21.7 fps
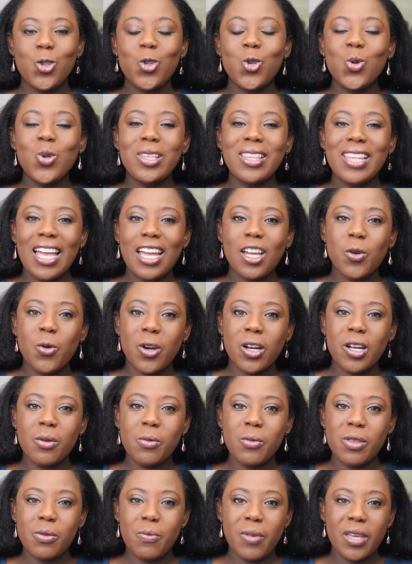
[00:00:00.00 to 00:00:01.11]
Do you like
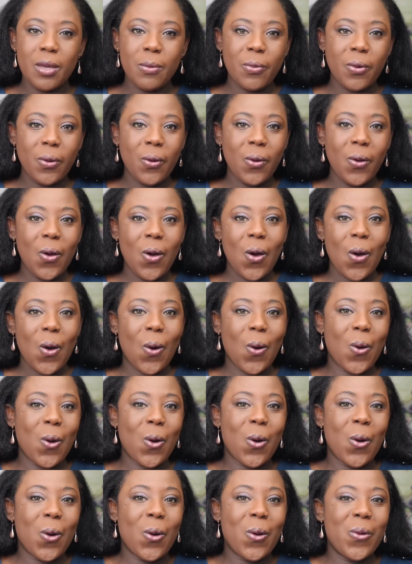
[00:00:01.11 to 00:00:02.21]
working with people,
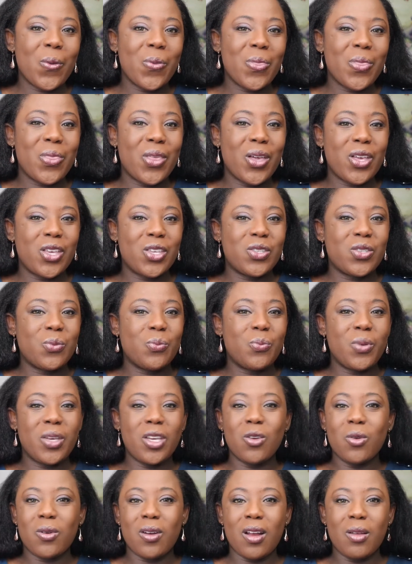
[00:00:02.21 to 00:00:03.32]
or does
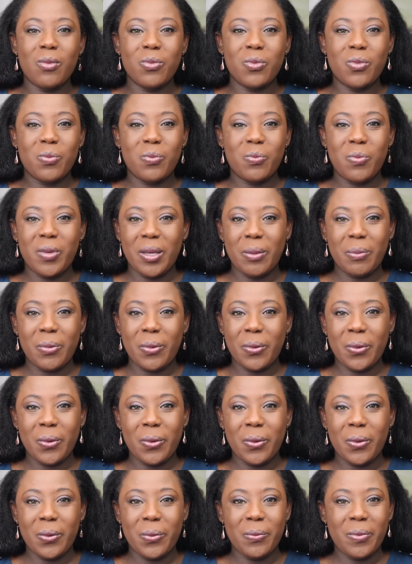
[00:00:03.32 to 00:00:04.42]
being around
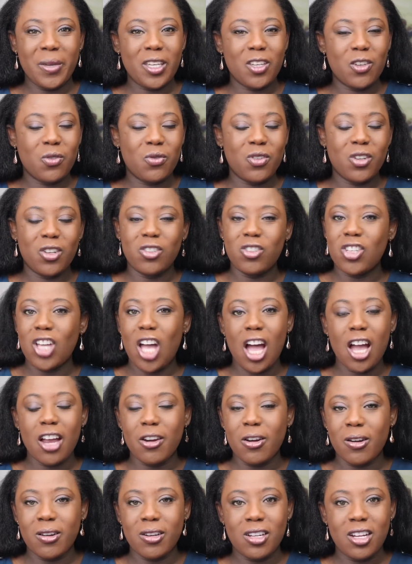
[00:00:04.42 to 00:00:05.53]
people make you feel
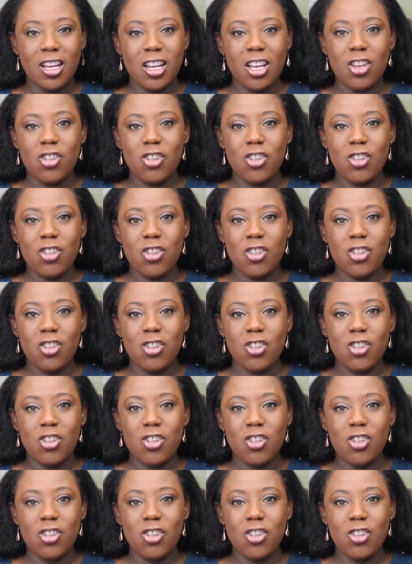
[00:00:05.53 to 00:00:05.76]
tired,